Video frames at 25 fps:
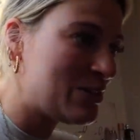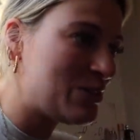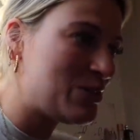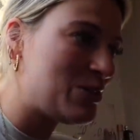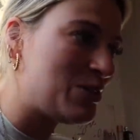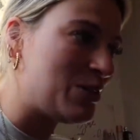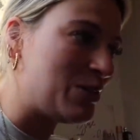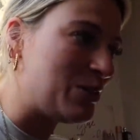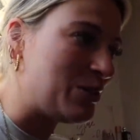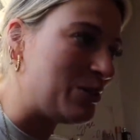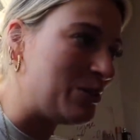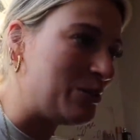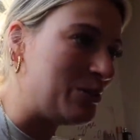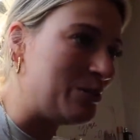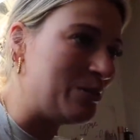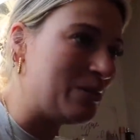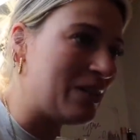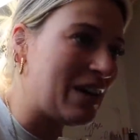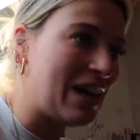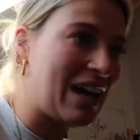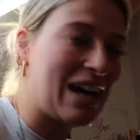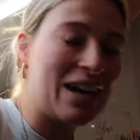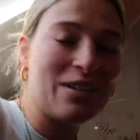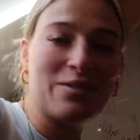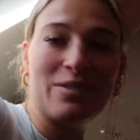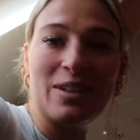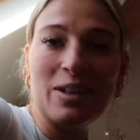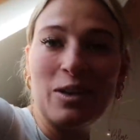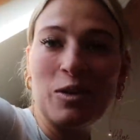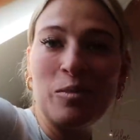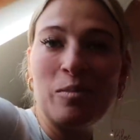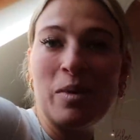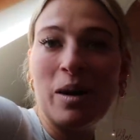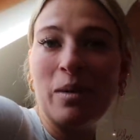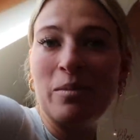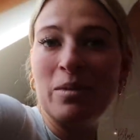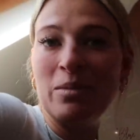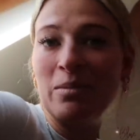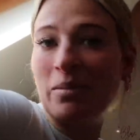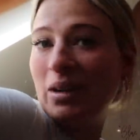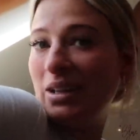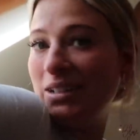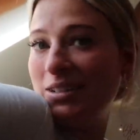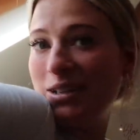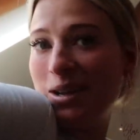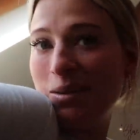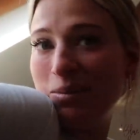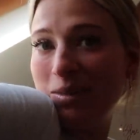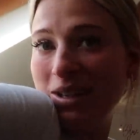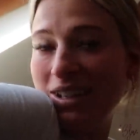to have little bub in my
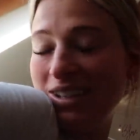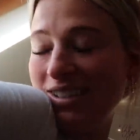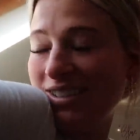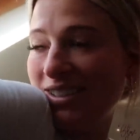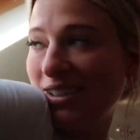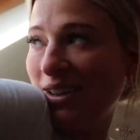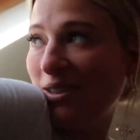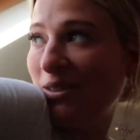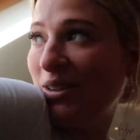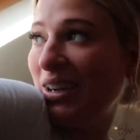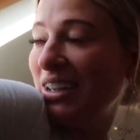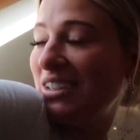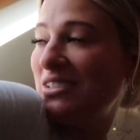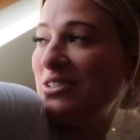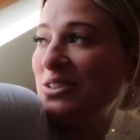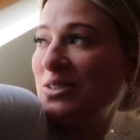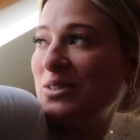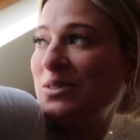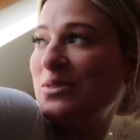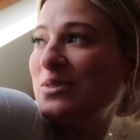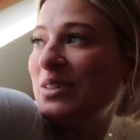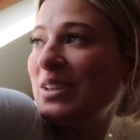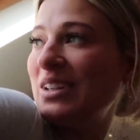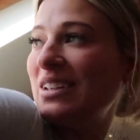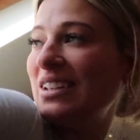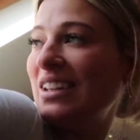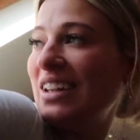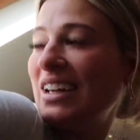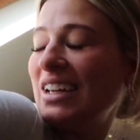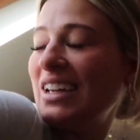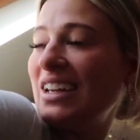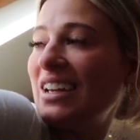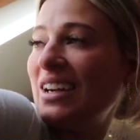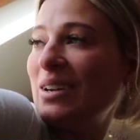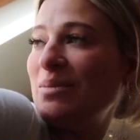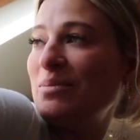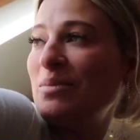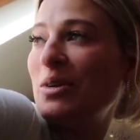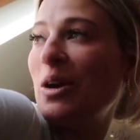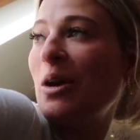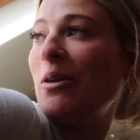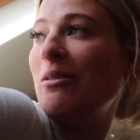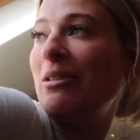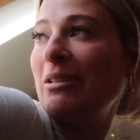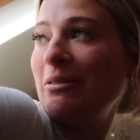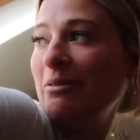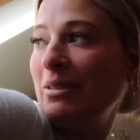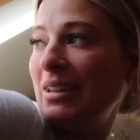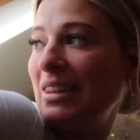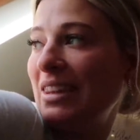tummy. So I just feel like I'm
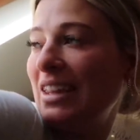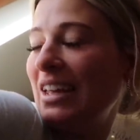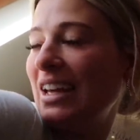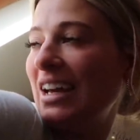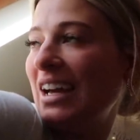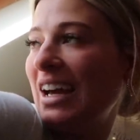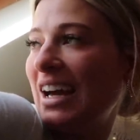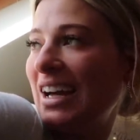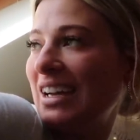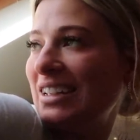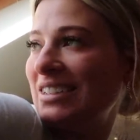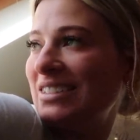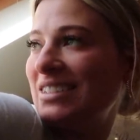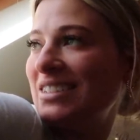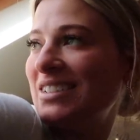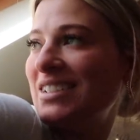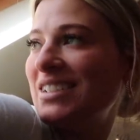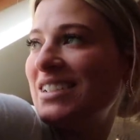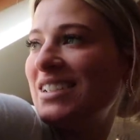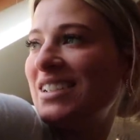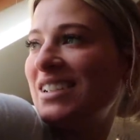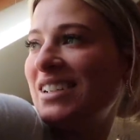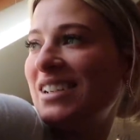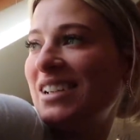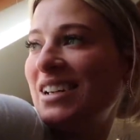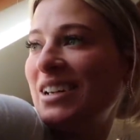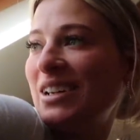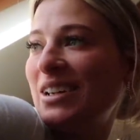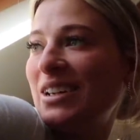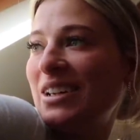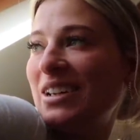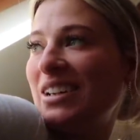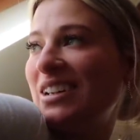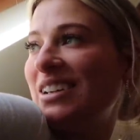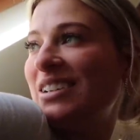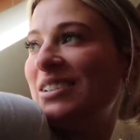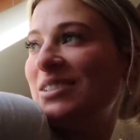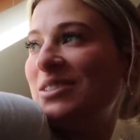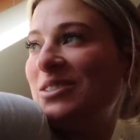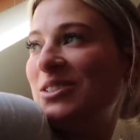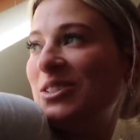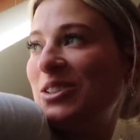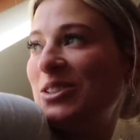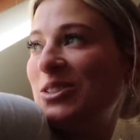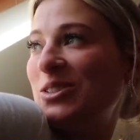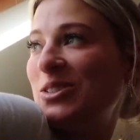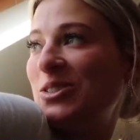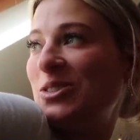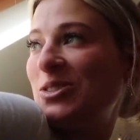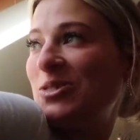going with it and
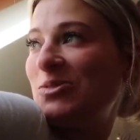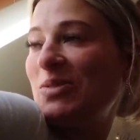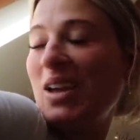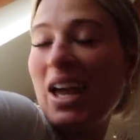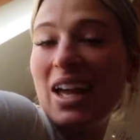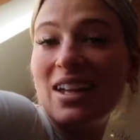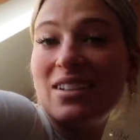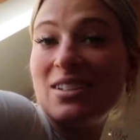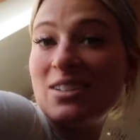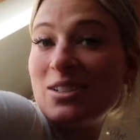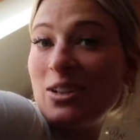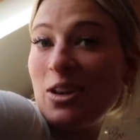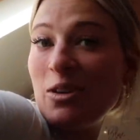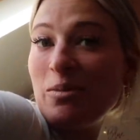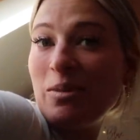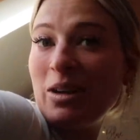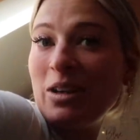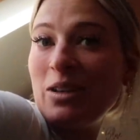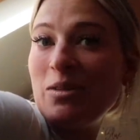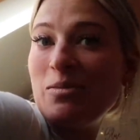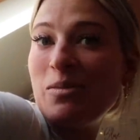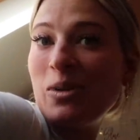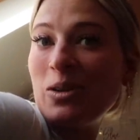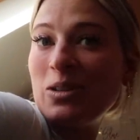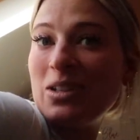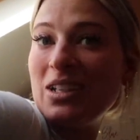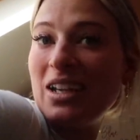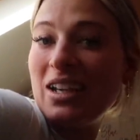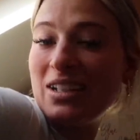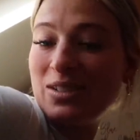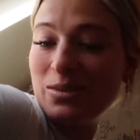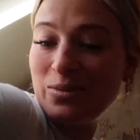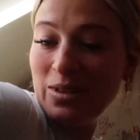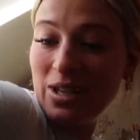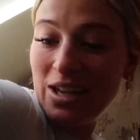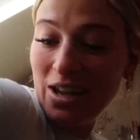just getting to know my new body as we